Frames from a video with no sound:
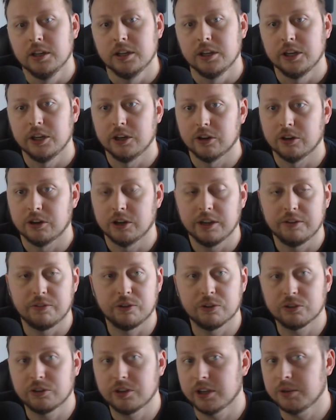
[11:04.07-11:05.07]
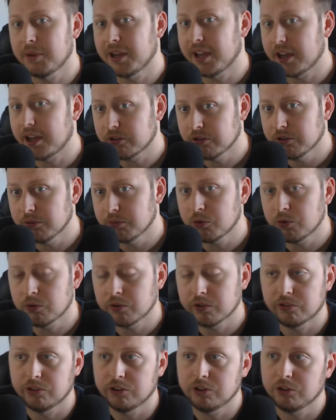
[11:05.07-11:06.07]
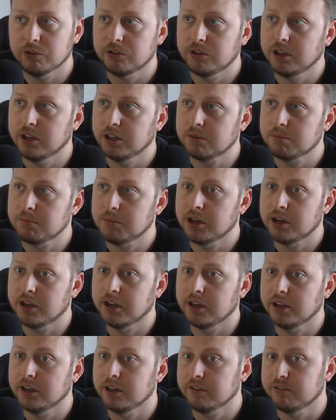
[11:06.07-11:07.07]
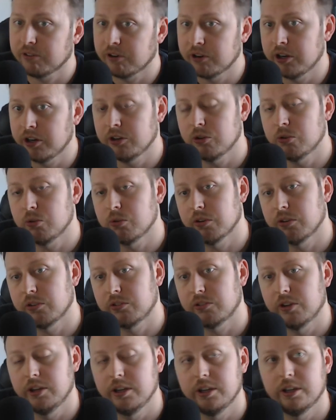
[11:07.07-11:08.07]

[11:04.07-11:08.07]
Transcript: you know, if you are taking take my algorithm course and you are take my uh, front end course,